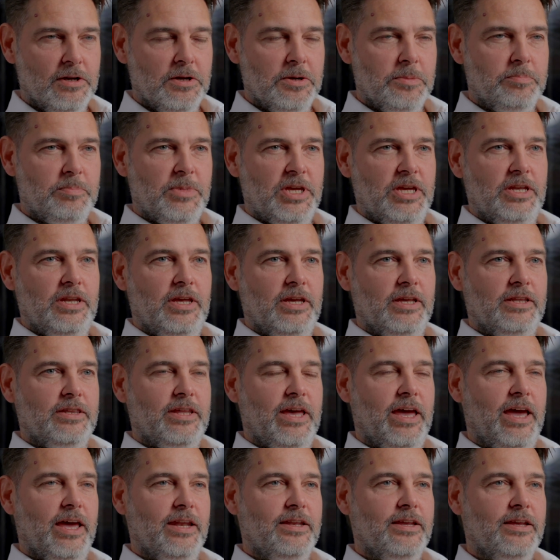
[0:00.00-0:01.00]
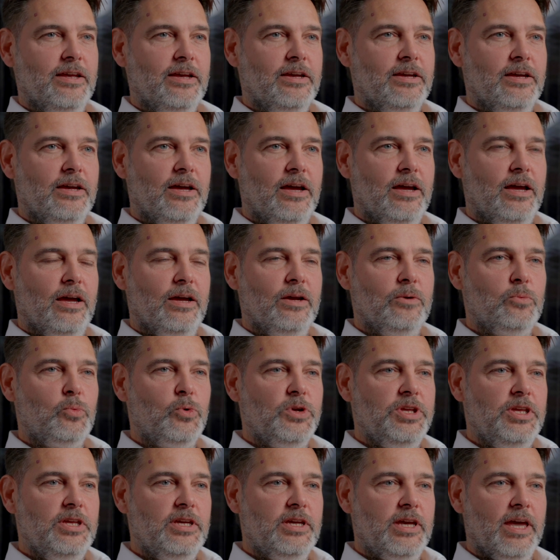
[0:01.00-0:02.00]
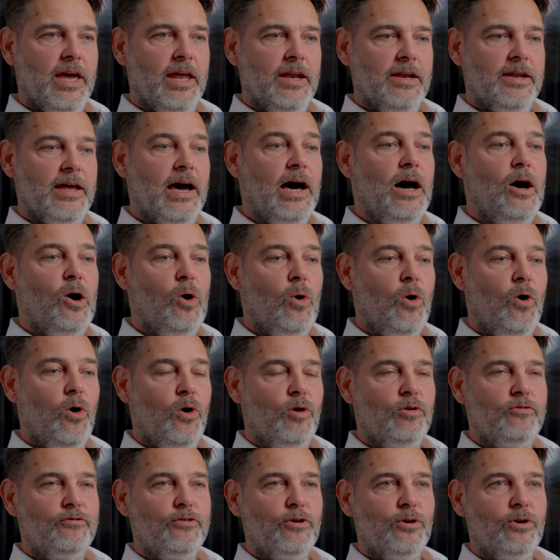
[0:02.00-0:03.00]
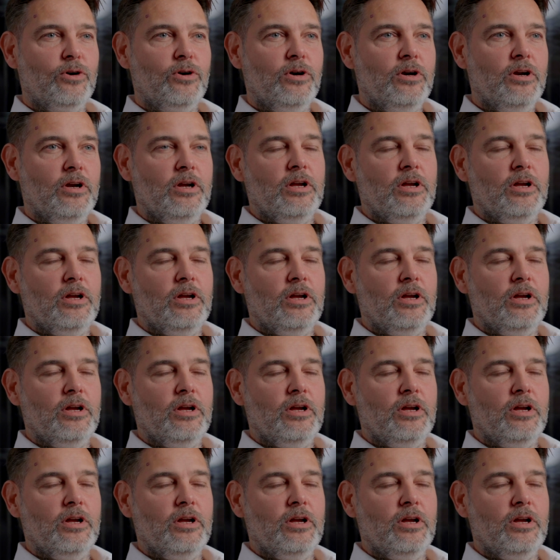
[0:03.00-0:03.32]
meaning that we can now offer